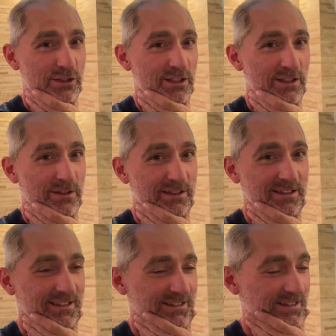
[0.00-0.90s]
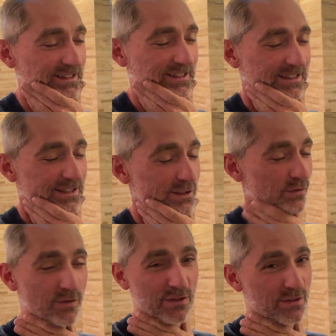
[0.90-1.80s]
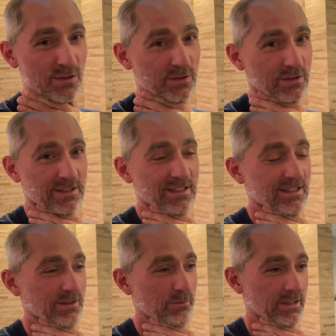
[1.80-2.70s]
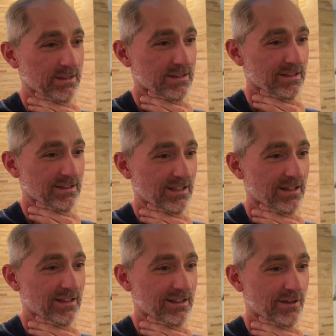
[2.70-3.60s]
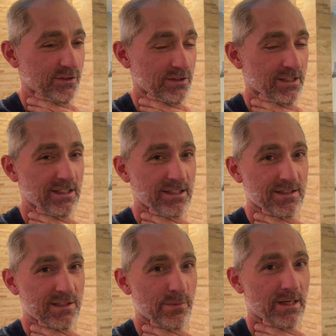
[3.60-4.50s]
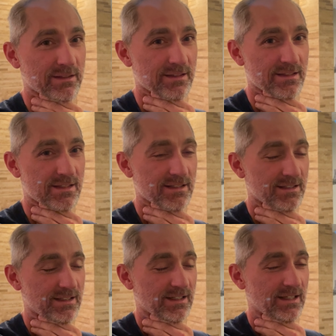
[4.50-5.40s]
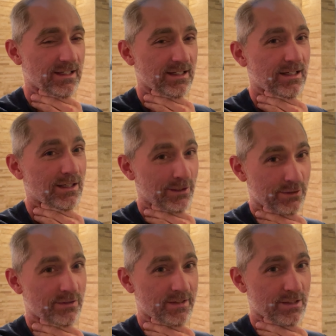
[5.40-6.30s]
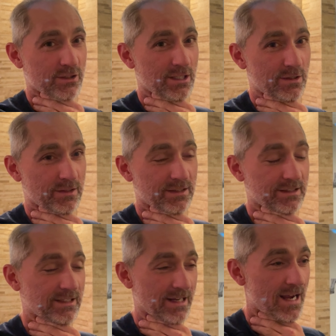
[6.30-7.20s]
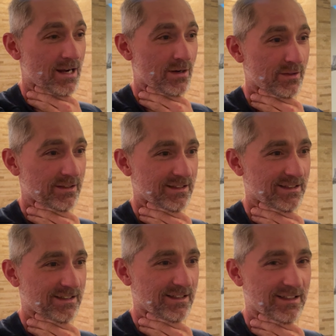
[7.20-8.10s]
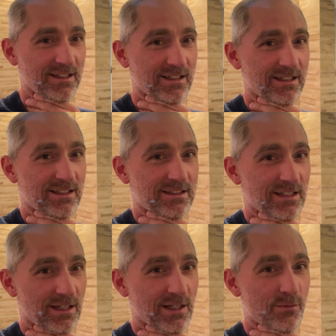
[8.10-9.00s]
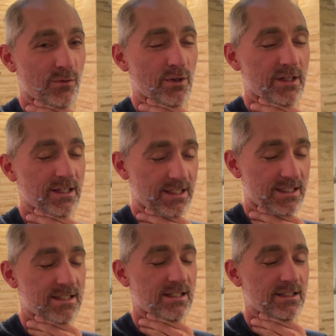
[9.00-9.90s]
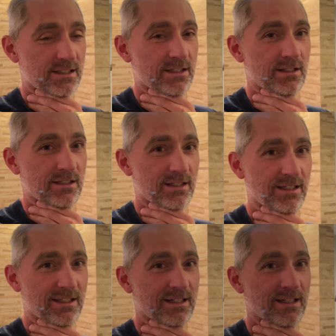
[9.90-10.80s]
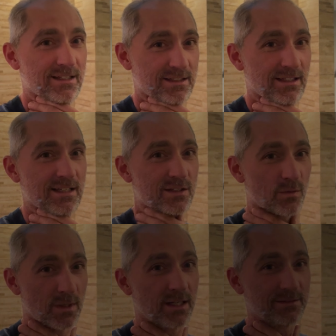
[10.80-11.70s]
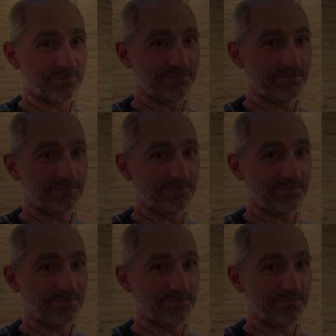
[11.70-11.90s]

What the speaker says: shower because it felt so good. But I think after 10 days in the mountains, I earned that shower. Now, time for a nice dinner and a nice glass of wine.